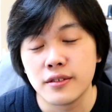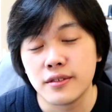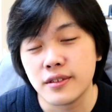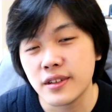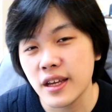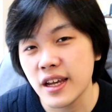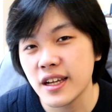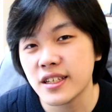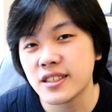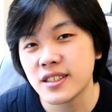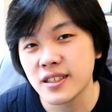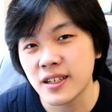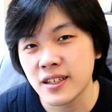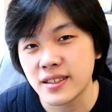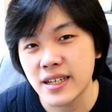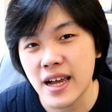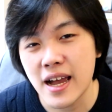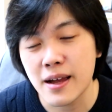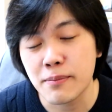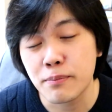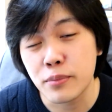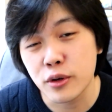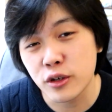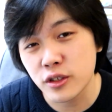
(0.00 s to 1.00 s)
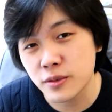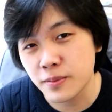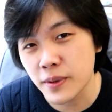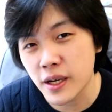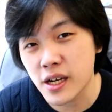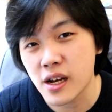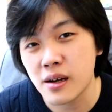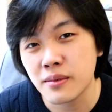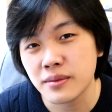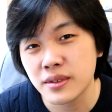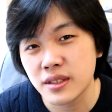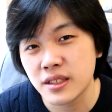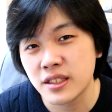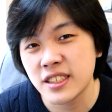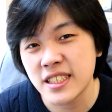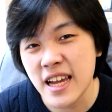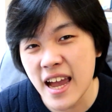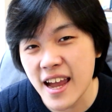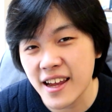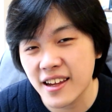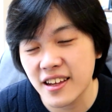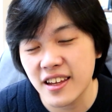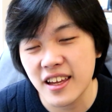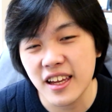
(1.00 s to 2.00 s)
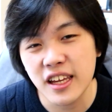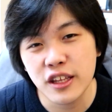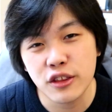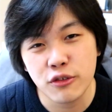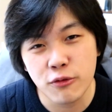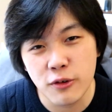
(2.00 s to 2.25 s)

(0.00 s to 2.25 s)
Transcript: Decent attack boost, becomes tanky.